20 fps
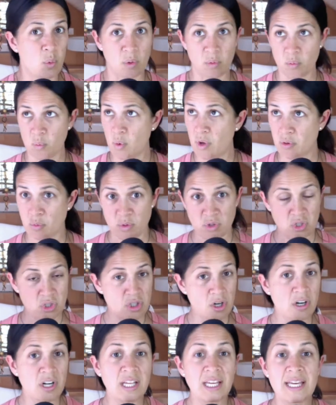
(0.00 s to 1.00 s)
whether we're
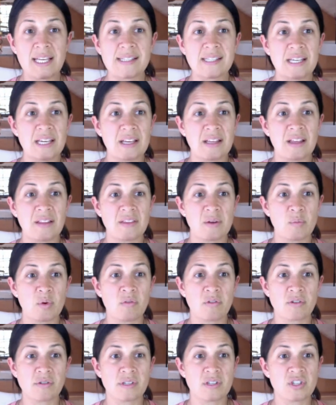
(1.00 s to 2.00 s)
starting EC at the
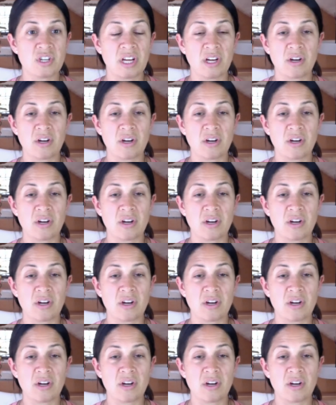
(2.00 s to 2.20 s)
movers and